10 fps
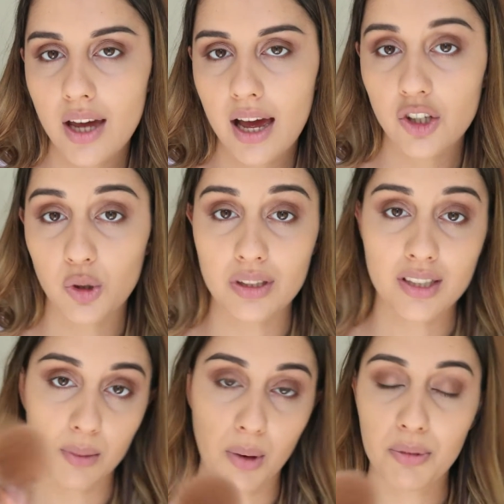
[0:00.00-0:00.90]
as you will have
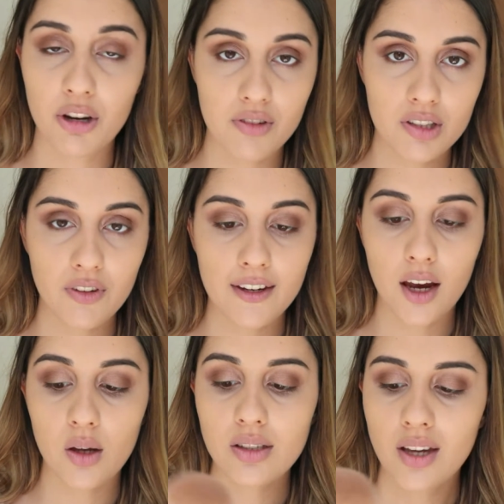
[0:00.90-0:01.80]
seen in my previous
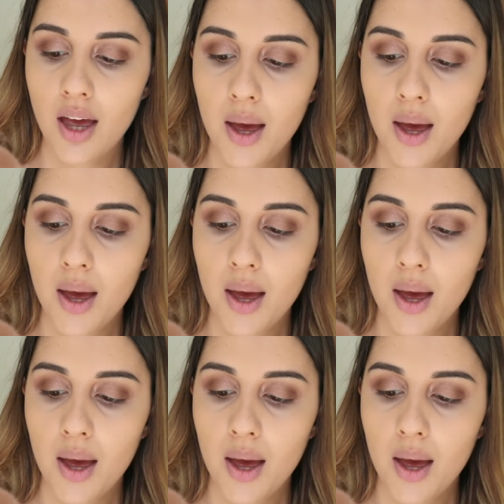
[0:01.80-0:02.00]
videos,